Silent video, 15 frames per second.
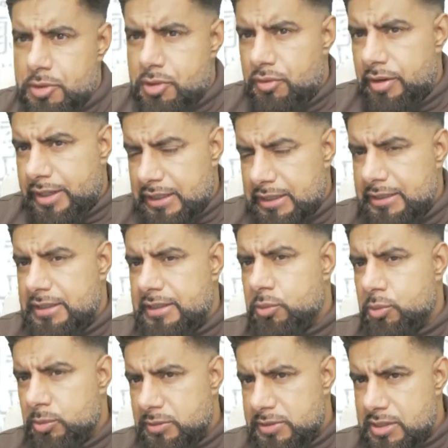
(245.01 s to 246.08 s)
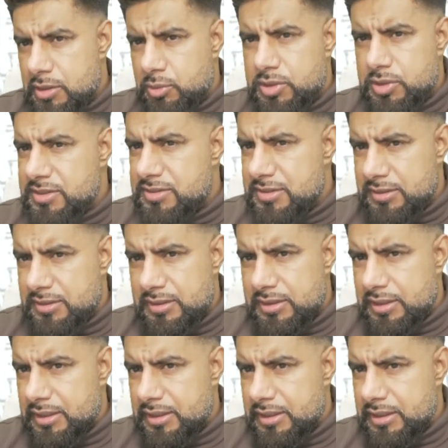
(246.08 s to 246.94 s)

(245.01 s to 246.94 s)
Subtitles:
correctly, he also doesn't